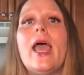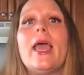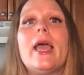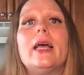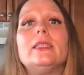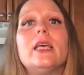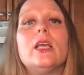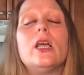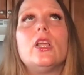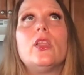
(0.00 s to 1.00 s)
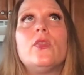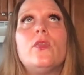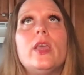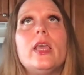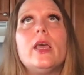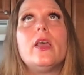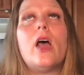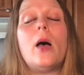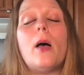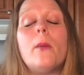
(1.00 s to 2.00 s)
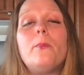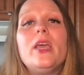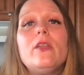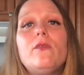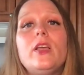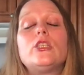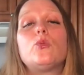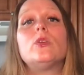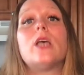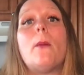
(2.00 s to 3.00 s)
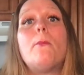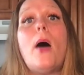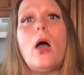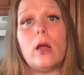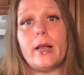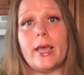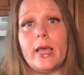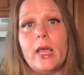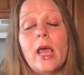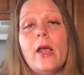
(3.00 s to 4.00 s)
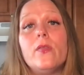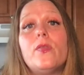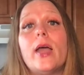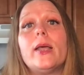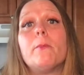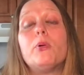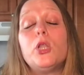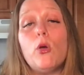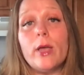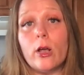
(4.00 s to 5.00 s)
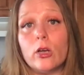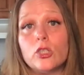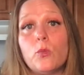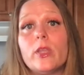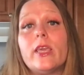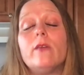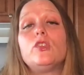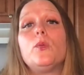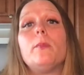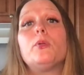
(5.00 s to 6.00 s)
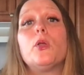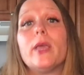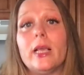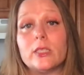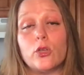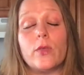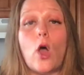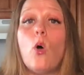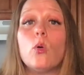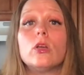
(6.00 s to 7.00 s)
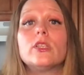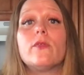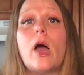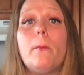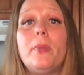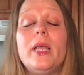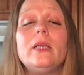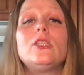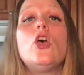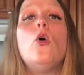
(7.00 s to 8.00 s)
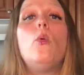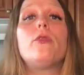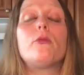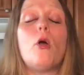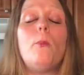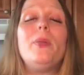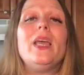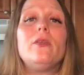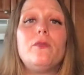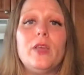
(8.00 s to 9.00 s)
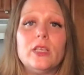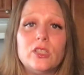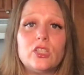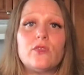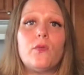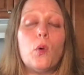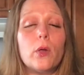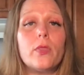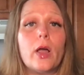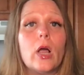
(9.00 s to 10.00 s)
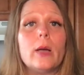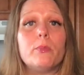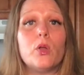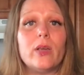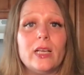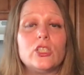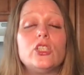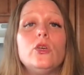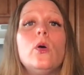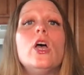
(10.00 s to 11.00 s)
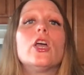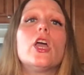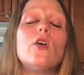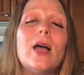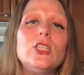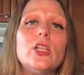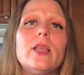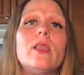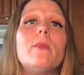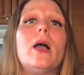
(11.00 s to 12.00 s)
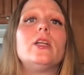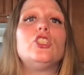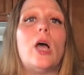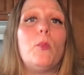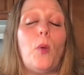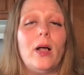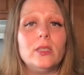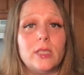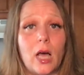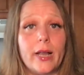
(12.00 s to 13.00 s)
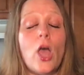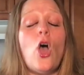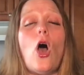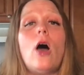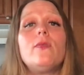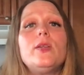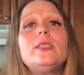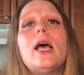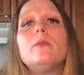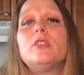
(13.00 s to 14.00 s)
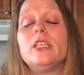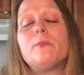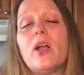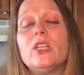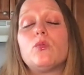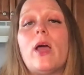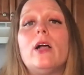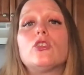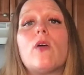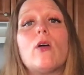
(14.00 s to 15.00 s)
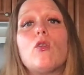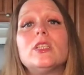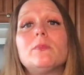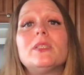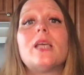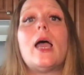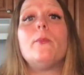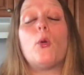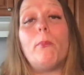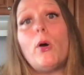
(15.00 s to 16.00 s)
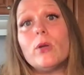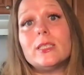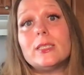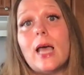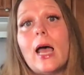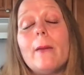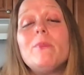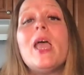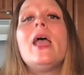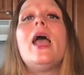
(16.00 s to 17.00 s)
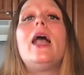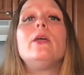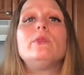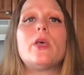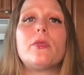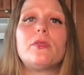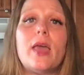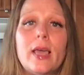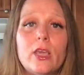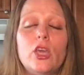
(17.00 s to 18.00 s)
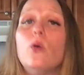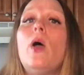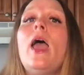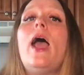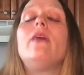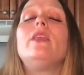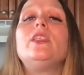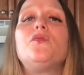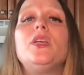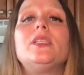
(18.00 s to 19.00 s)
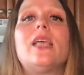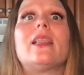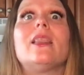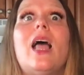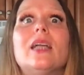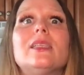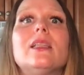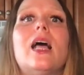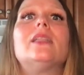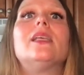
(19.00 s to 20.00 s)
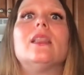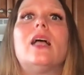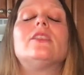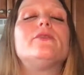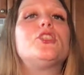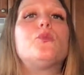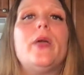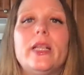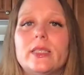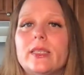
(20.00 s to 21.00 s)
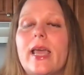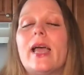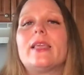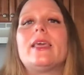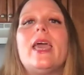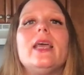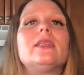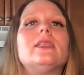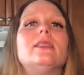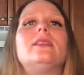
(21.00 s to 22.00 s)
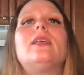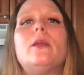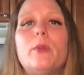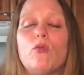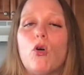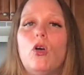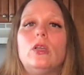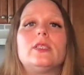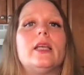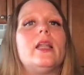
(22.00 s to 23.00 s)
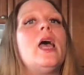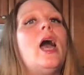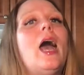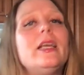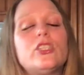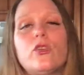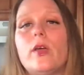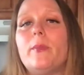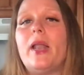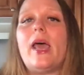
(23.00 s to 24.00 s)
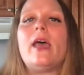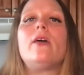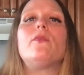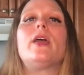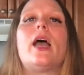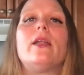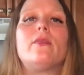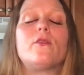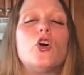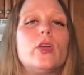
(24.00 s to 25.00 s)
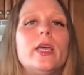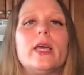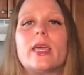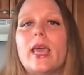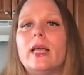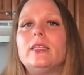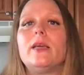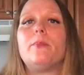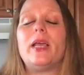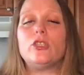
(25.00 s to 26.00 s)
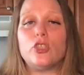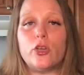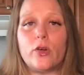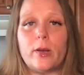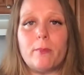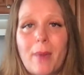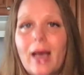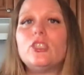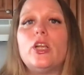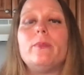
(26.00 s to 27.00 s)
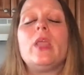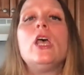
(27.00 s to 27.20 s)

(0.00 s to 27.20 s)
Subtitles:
And a bean feast was a party that employers would give to employees. So the owners of companies would throw bean feasts for their employees to congratulate them on a job well done. Oftentimes these parties were held around Christmas time or bonus time, and it was a thank you. And these feasts had lots and lots and lots of sweets. They had cakes and cinnamon rolls and ice cream and every kind of cookie and candy and pastry you could imagine.